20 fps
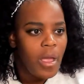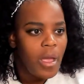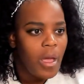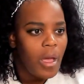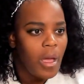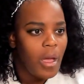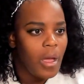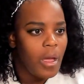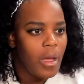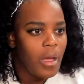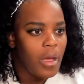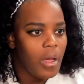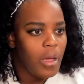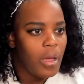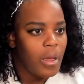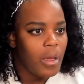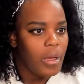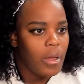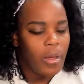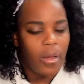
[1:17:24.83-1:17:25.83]

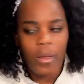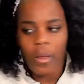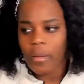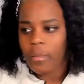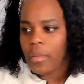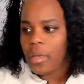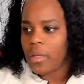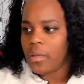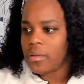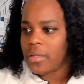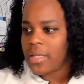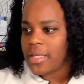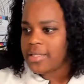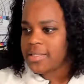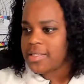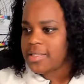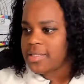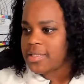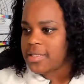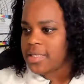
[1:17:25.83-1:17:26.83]

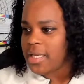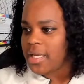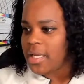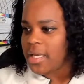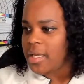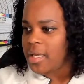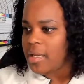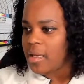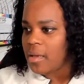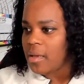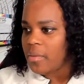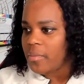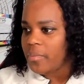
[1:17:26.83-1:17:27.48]
Let's see.